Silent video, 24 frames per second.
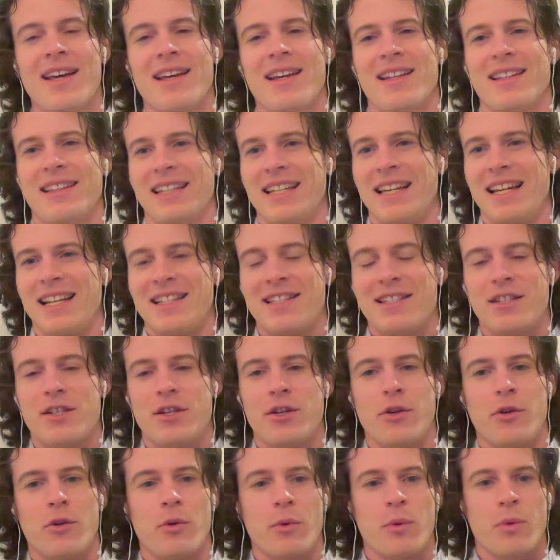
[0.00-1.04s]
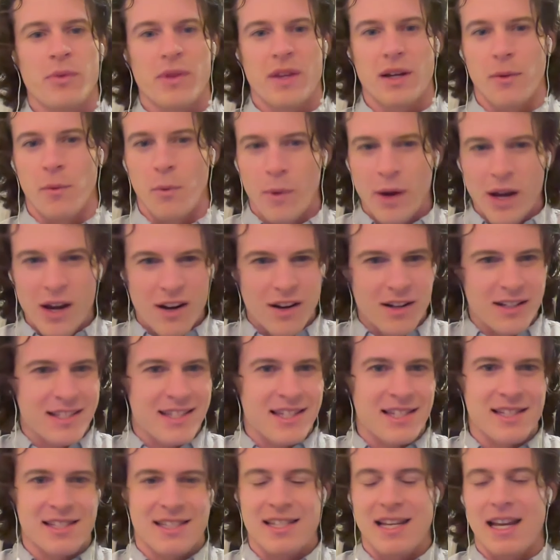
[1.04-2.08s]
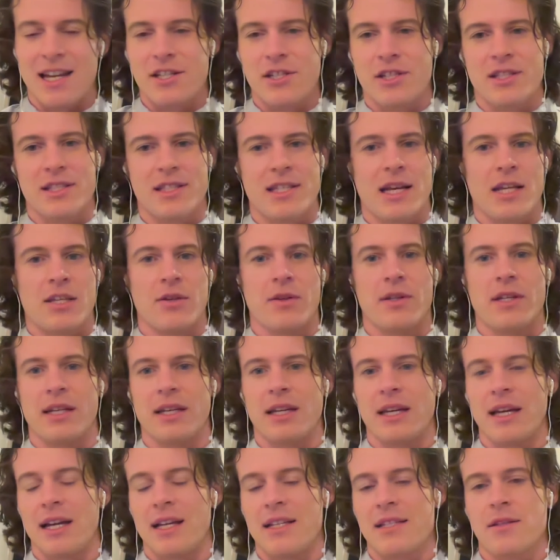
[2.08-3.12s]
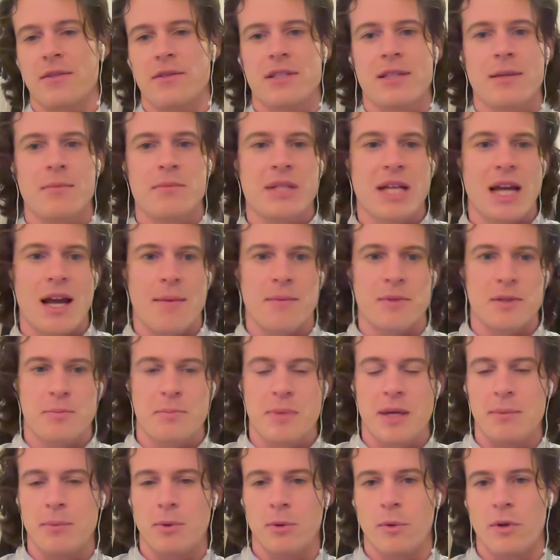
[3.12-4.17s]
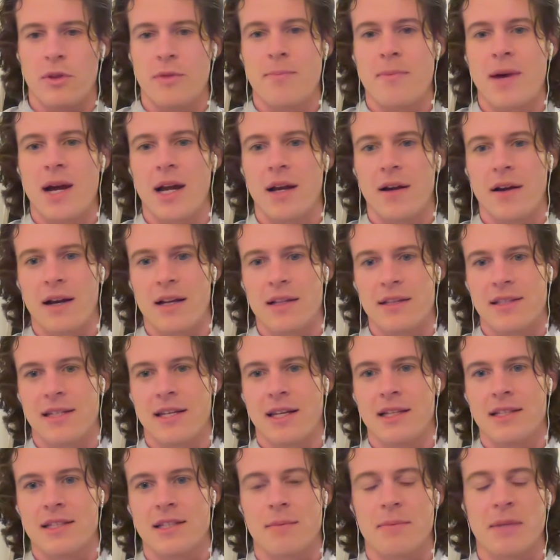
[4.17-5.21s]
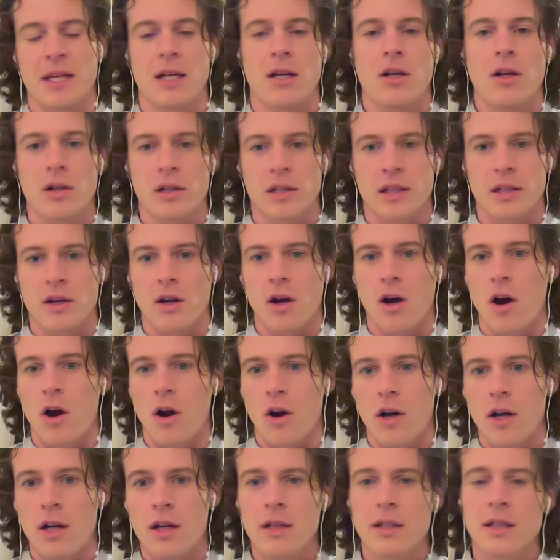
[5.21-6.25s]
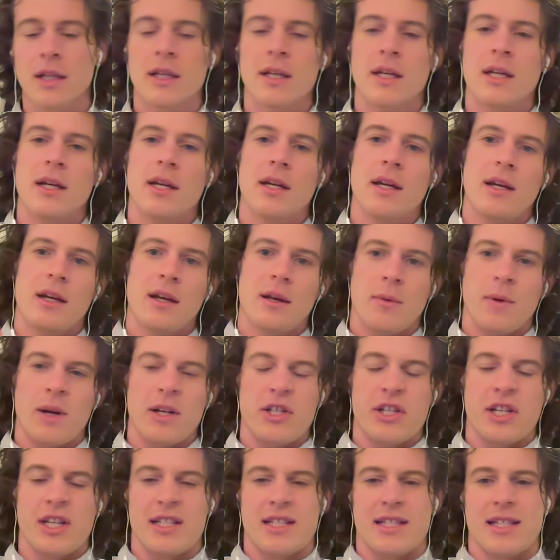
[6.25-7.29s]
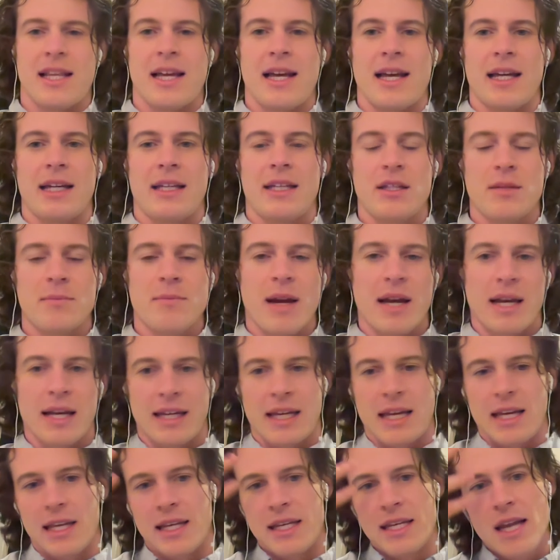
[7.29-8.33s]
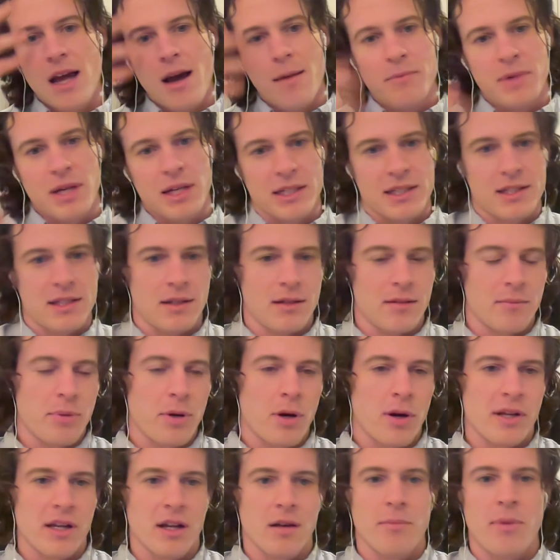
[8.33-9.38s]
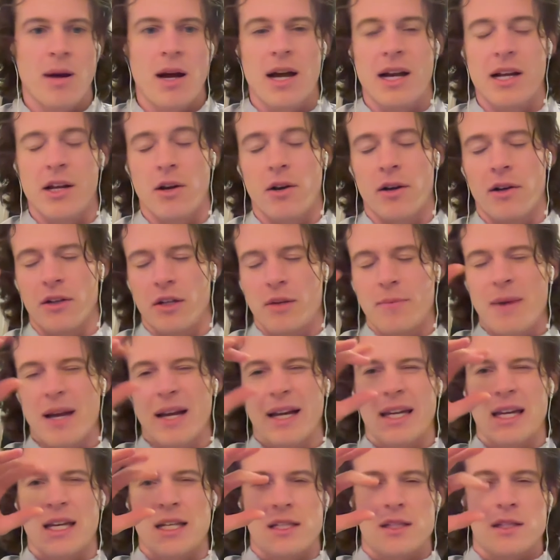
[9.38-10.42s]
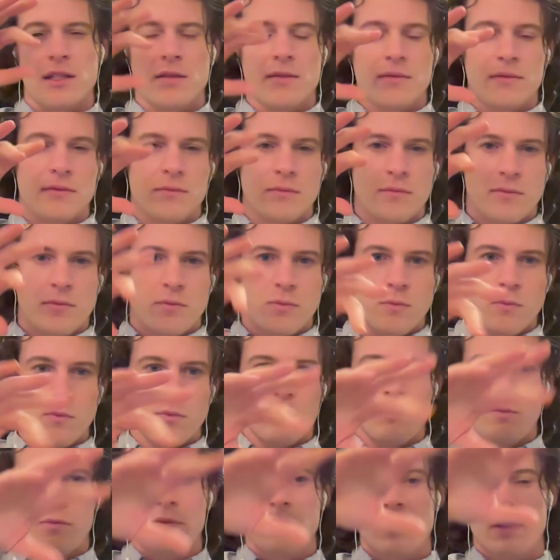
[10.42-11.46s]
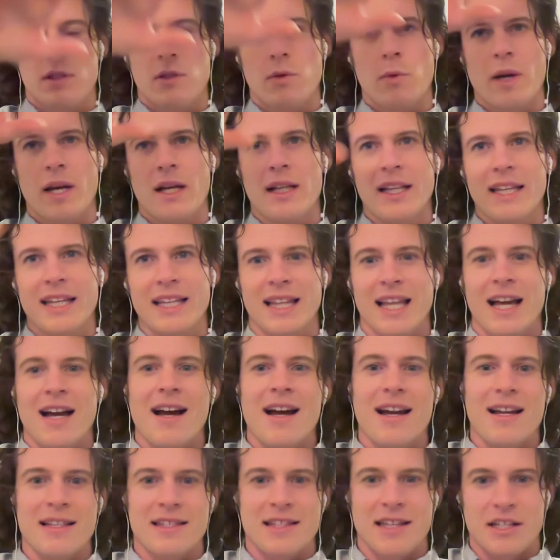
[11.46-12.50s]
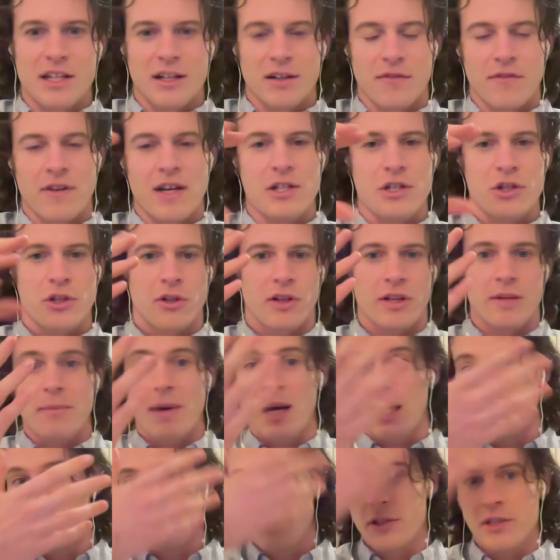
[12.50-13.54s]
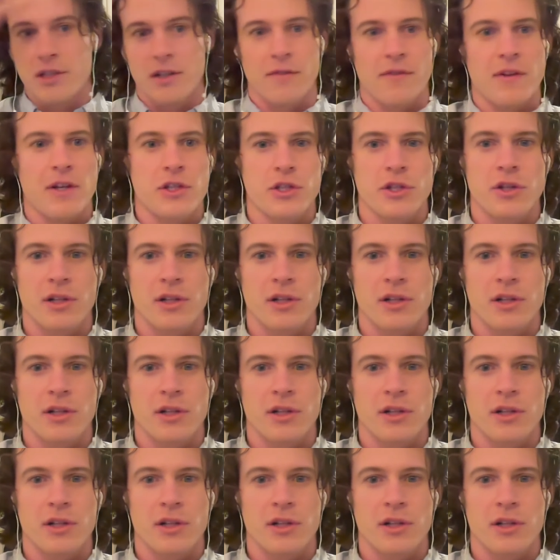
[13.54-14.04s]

leads to the weird sensations that you can get. So sometimes people with migraines get something called an aura, which is like you might get numbness on a part of your body, or you might get squiggly lines in your vision, or you might lose your vision